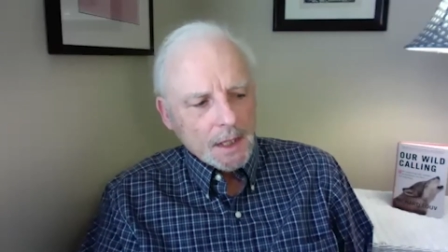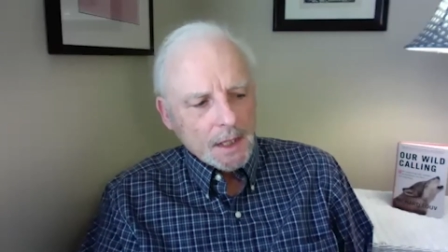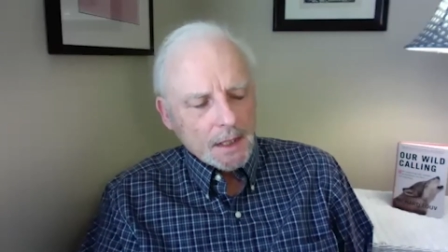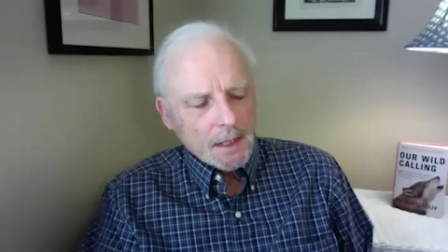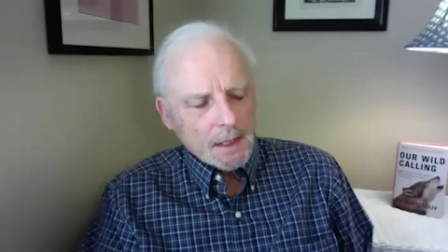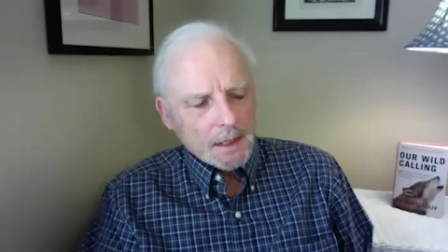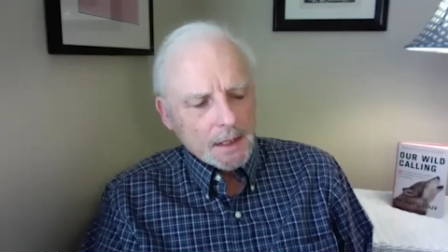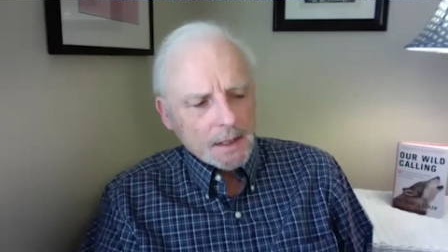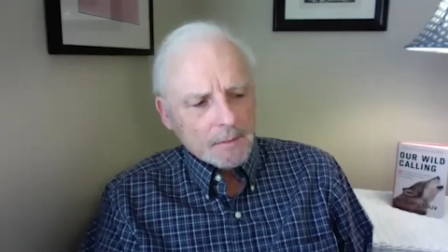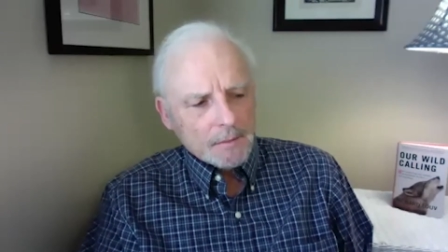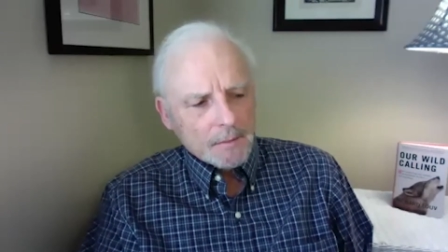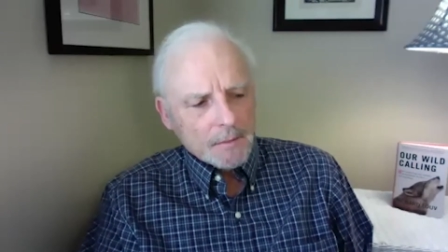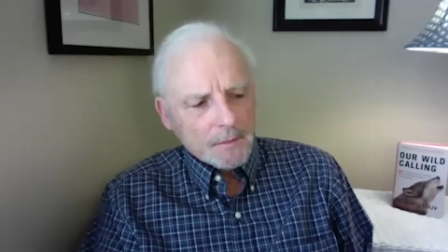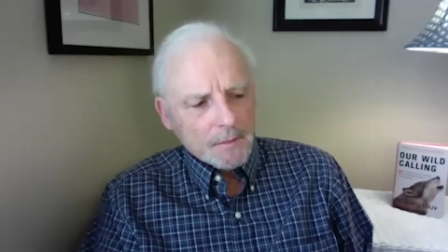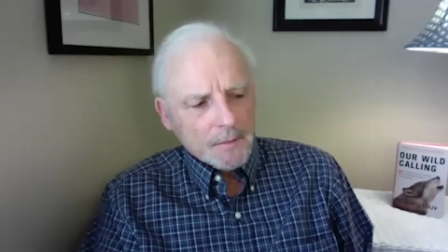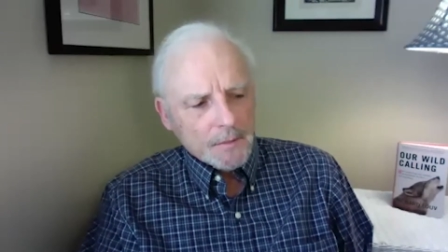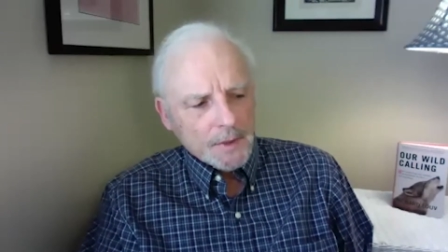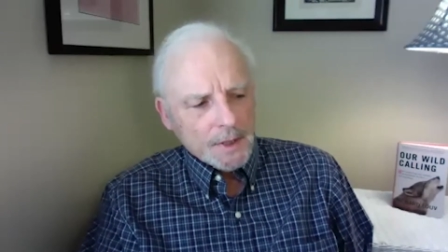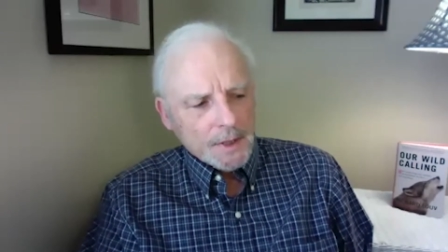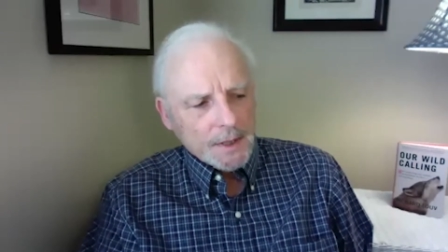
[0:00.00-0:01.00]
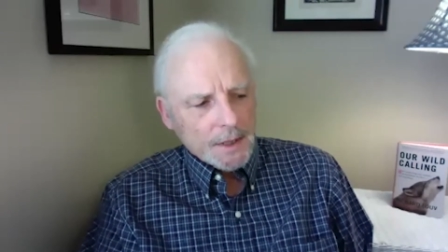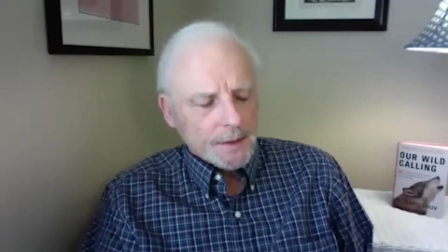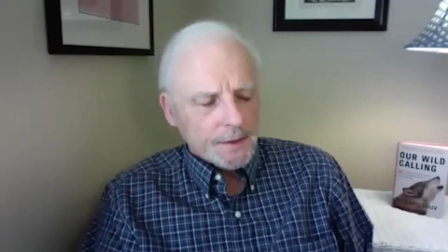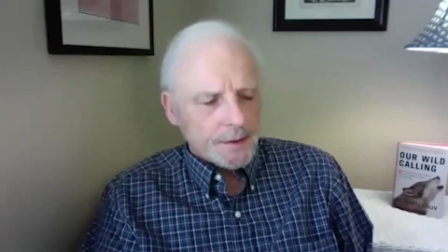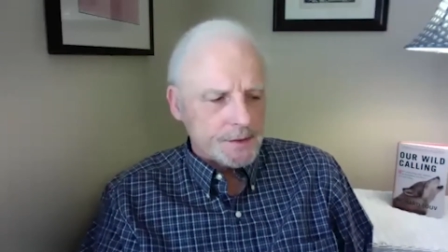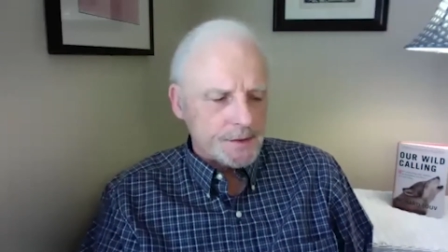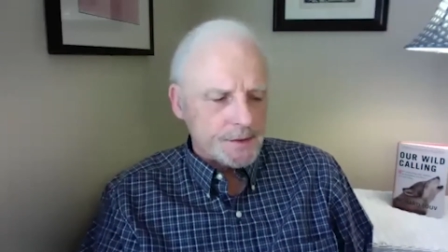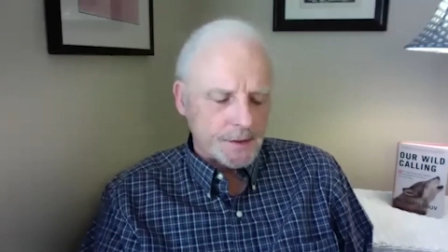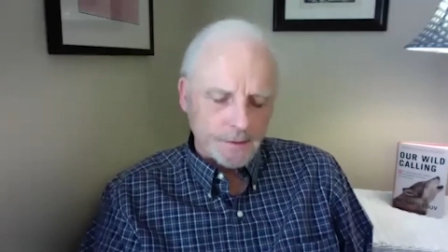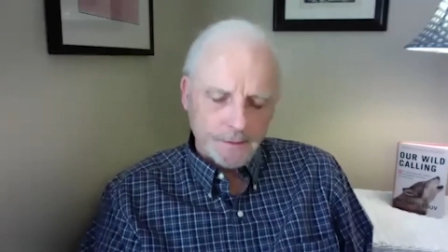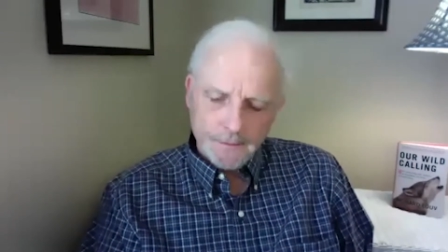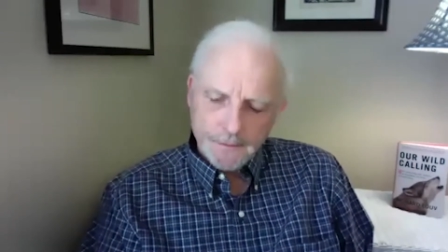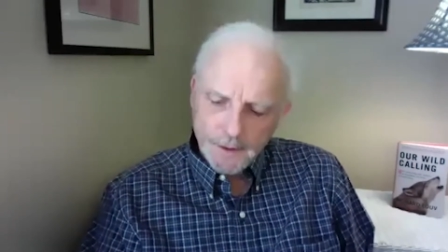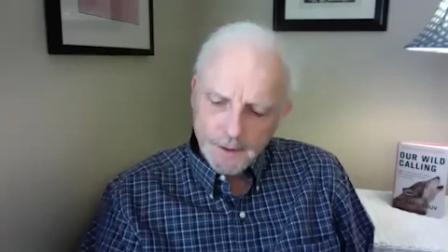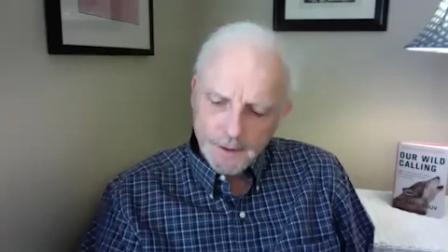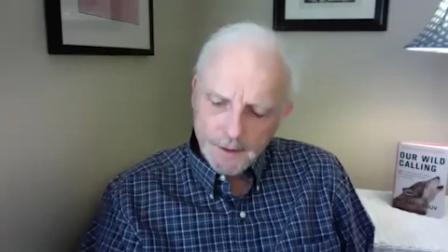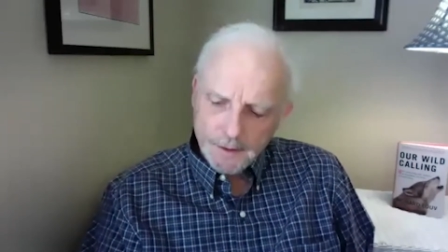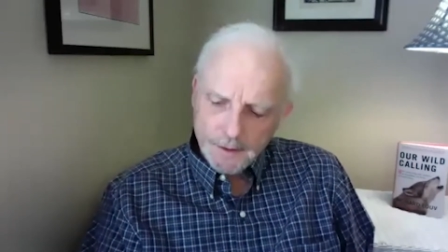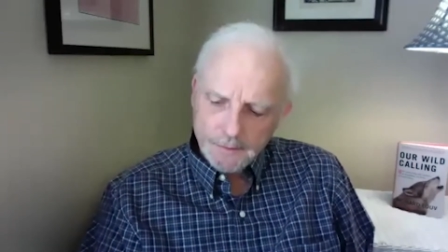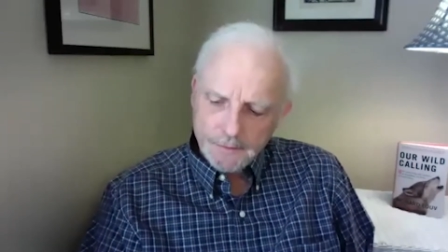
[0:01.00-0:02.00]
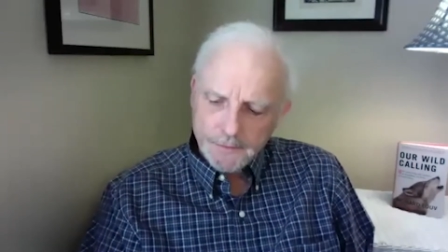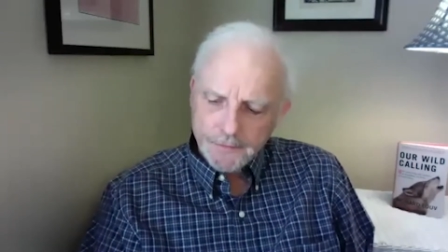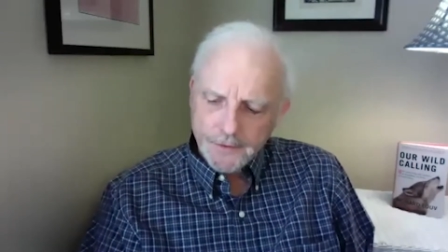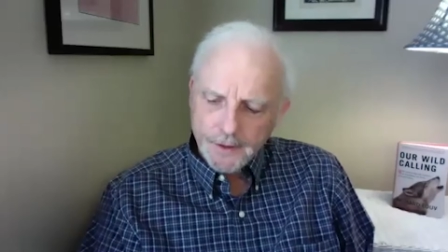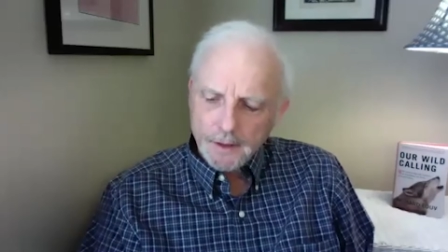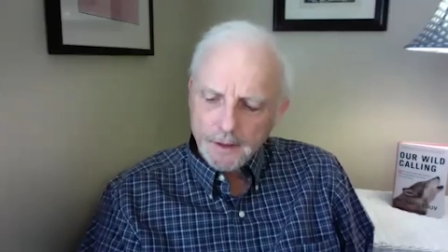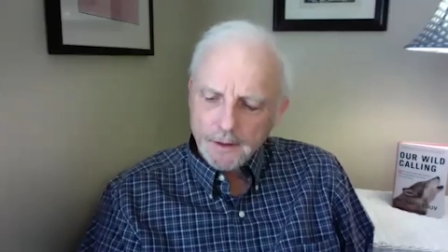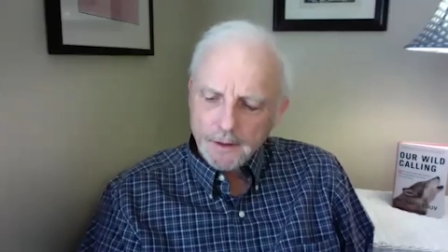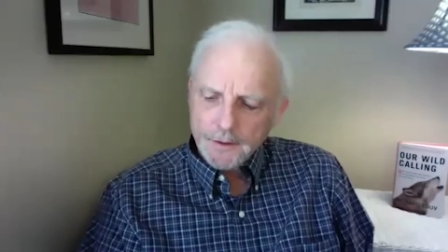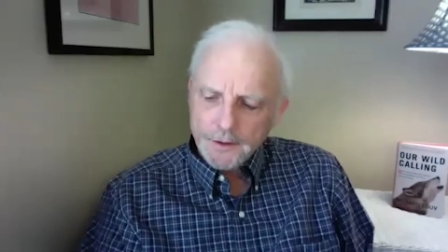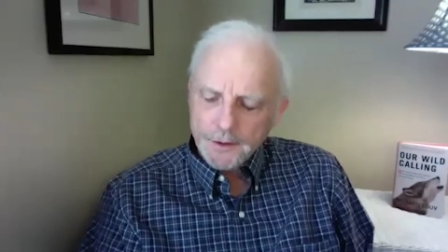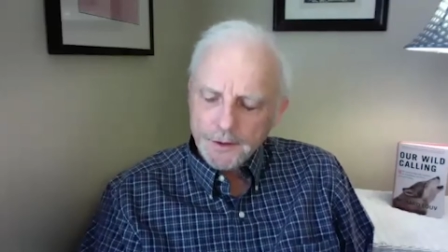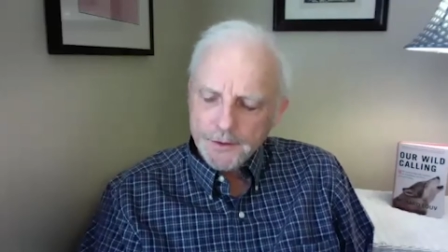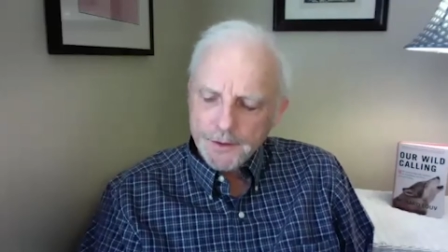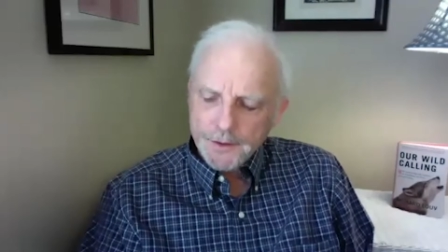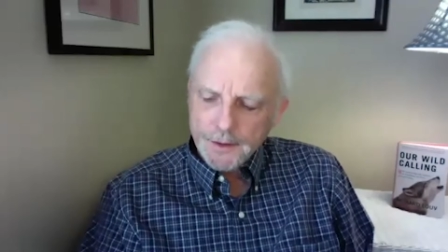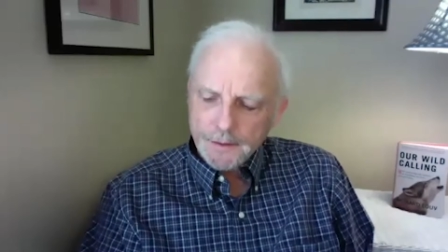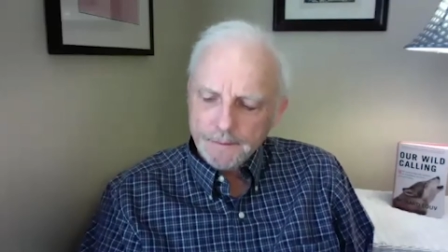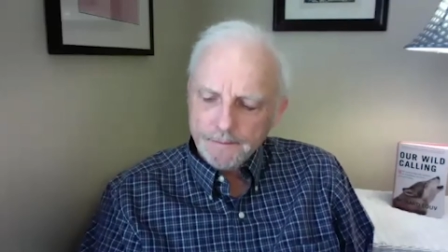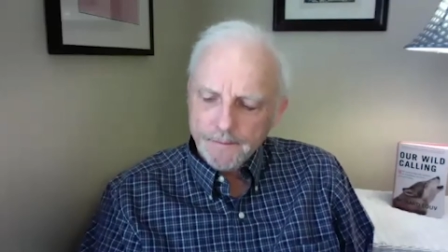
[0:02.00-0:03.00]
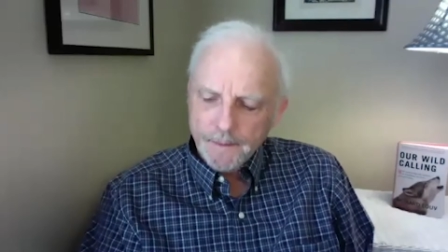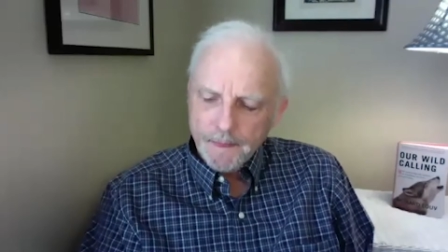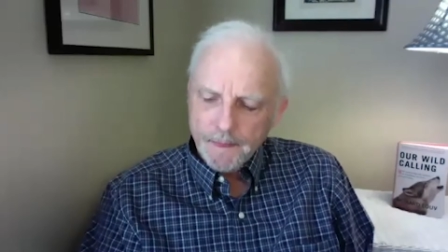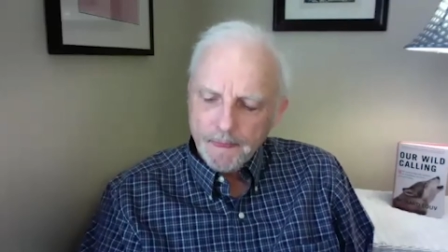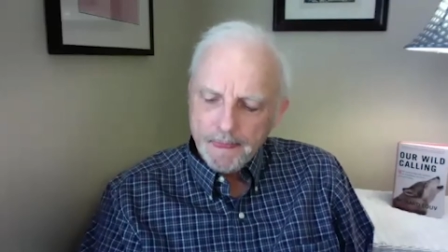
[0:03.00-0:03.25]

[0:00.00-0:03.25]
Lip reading: And there's a fellow who's a